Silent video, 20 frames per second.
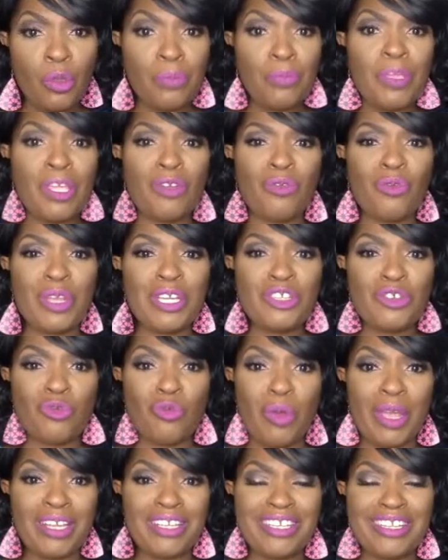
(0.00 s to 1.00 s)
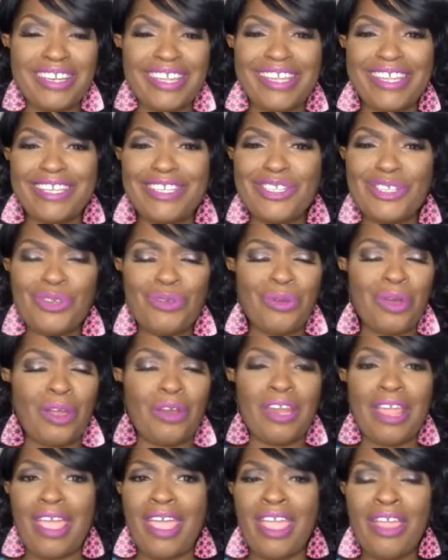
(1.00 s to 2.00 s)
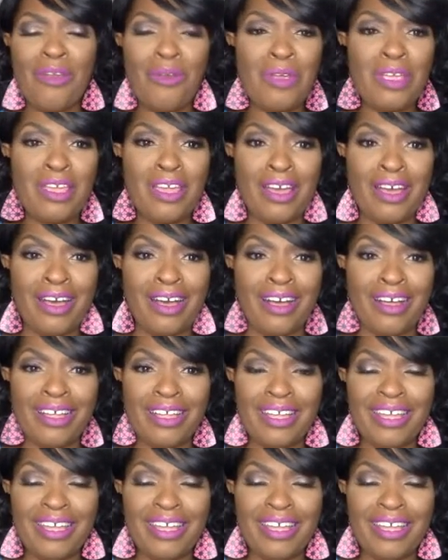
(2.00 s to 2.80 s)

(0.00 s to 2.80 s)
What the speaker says: being redirected into an area.